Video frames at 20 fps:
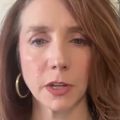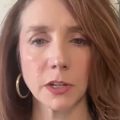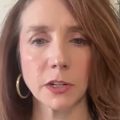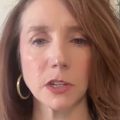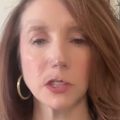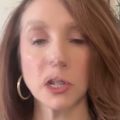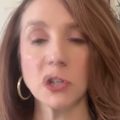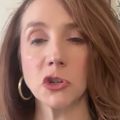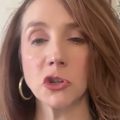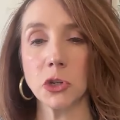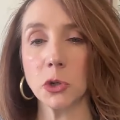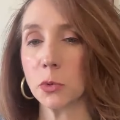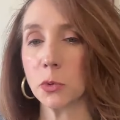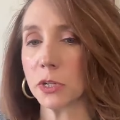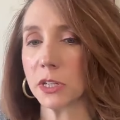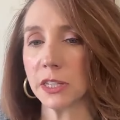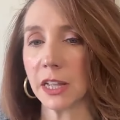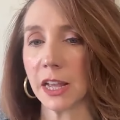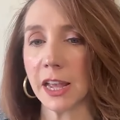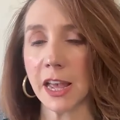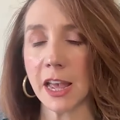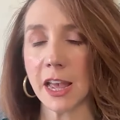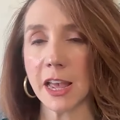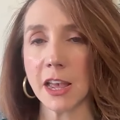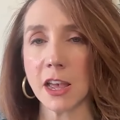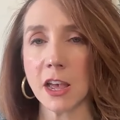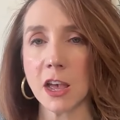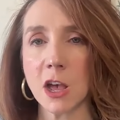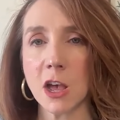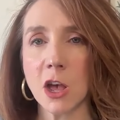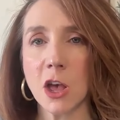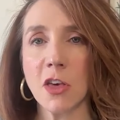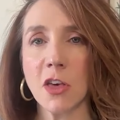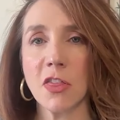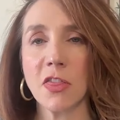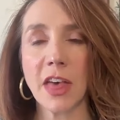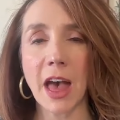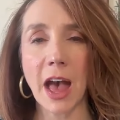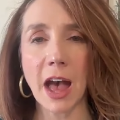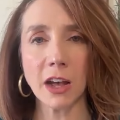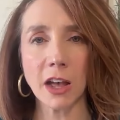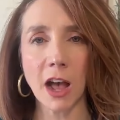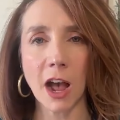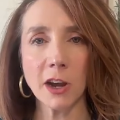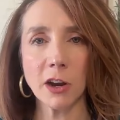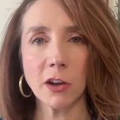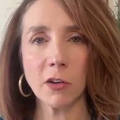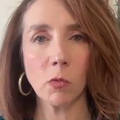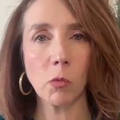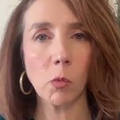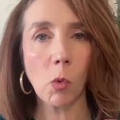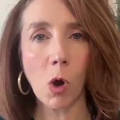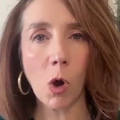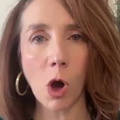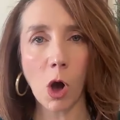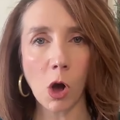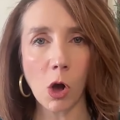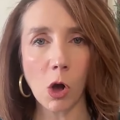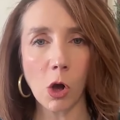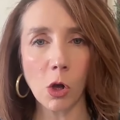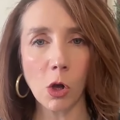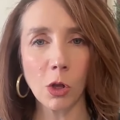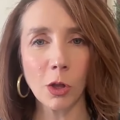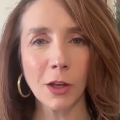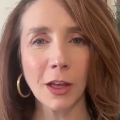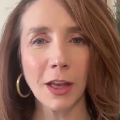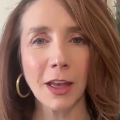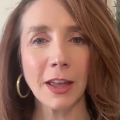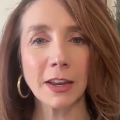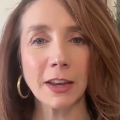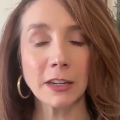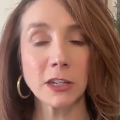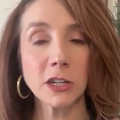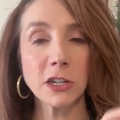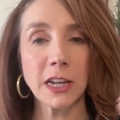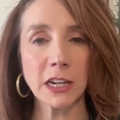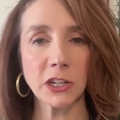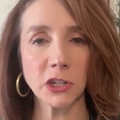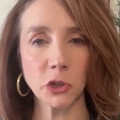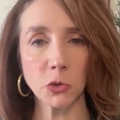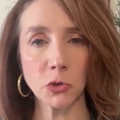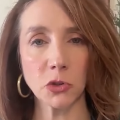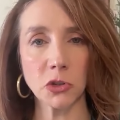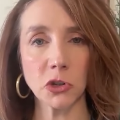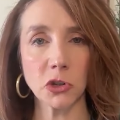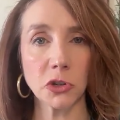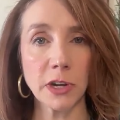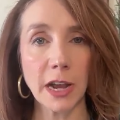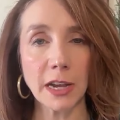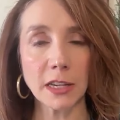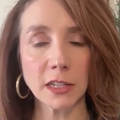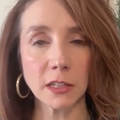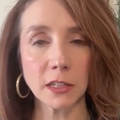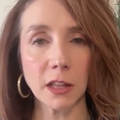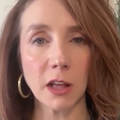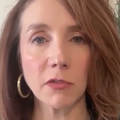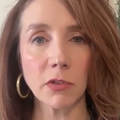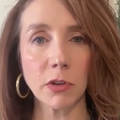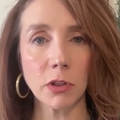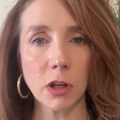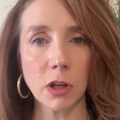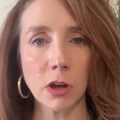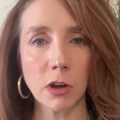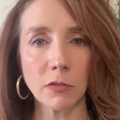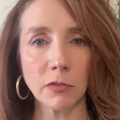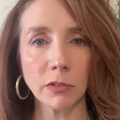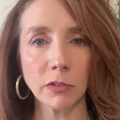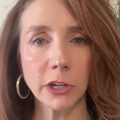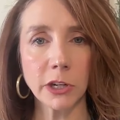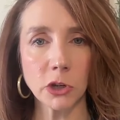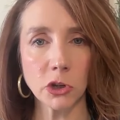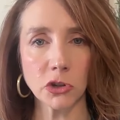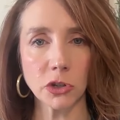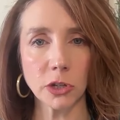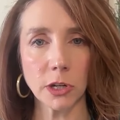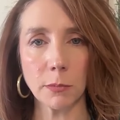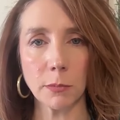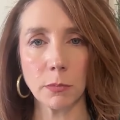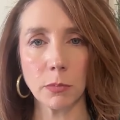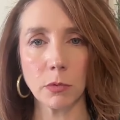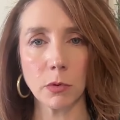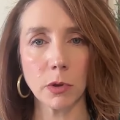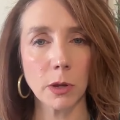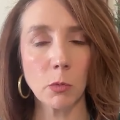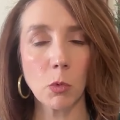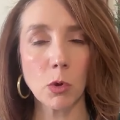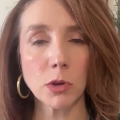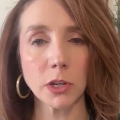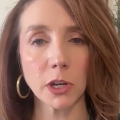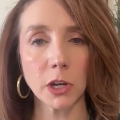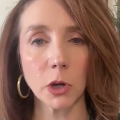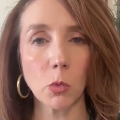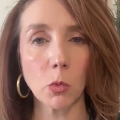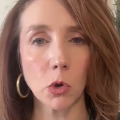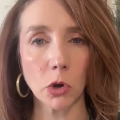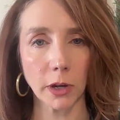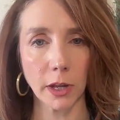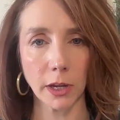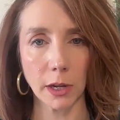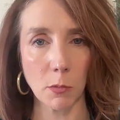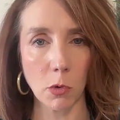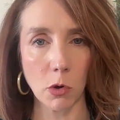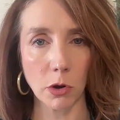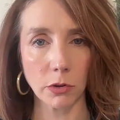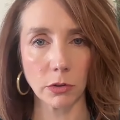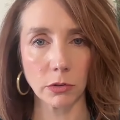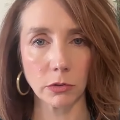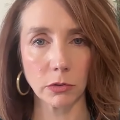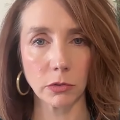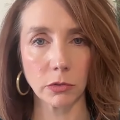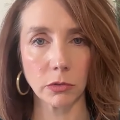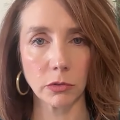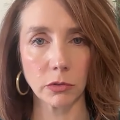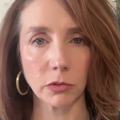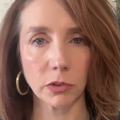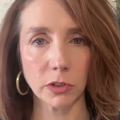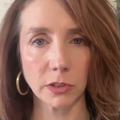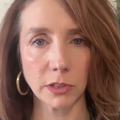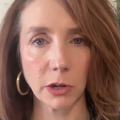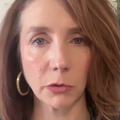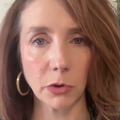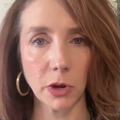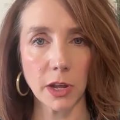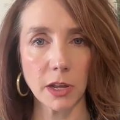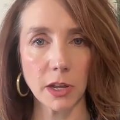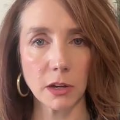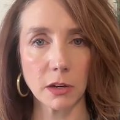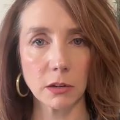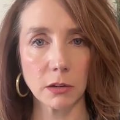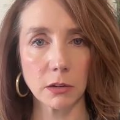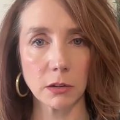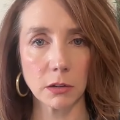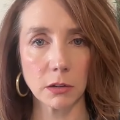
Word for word: It does. And she was saying that kind of wall to get you to your next level of leadership, it wasn't going to work anymore. Is that right?